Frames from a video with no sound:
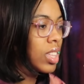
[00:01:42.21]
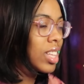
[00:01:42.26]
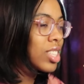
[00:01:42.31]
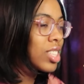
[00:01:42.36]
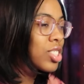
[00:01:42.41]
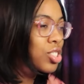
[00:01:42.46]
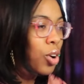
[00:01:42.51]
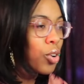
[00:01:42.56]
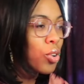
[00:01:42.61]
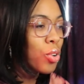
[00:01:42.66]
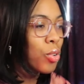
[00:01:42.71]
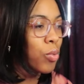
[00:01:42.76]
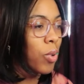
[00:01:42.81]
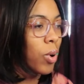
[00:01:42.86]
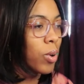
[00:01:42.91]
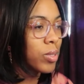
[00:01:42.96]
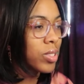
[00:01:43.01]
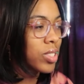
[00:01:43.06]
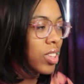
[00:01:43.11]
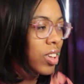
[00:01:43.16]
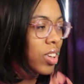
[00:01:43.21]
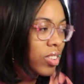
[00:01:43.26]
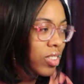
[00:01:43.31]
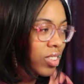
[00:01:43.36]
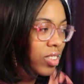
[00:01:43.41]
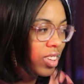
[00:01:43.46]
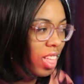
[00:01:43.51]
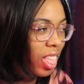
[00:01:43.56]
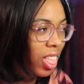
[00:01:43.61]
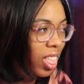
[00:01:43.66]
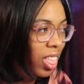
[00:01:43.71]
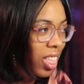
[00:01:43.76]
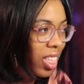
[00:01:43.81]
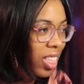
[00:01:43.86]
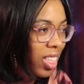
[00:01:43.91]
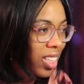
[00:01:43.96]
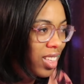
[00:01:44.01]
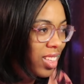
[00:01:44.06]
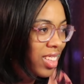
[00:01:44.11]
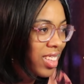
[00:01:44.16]
That's so gross, though. Ugh.
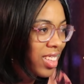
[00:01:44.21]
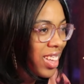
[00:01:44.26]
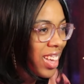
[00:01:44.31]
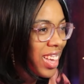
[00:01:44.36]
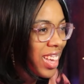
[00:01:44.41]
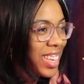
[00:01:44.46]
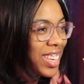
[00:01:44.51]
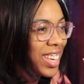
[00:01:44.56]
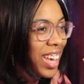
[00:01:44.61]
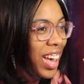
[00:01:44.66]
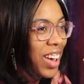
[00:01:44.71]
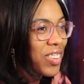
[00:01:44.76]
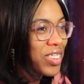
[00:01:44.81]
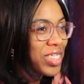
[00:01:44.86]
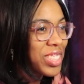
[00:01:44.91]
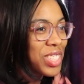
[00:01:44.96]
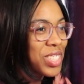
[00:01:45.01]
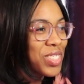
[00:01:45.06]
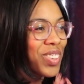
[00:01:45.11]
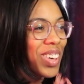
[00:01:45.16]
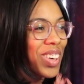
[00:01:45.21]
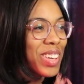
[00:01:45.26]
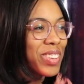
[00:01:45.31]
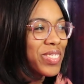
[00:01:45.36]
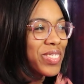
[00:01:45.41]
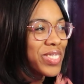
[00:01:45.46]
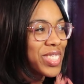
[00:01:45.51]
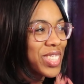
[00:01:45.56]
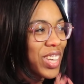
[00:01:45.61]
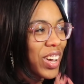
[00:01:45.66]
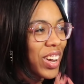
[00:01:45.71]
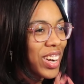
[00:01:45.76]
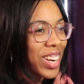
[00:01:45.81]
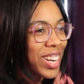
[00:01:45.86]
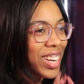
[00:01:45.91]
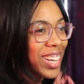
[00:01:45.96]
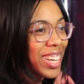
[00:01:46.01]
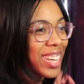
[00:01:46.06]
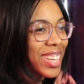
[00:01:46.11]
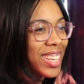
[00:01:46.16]
I can't with sweat. I'm
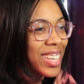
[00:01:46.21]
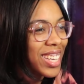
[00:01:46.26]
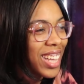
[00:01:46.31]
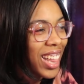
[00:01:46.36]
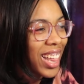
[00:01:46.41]
sorry.